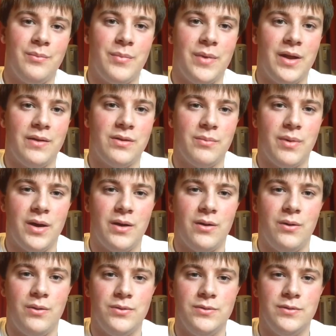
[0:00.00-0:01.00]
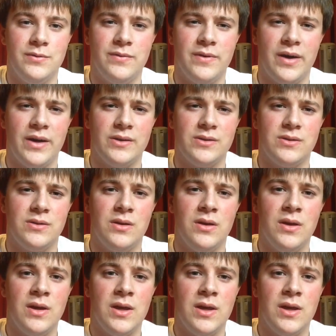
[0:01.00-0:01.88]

might have to buy a whole new device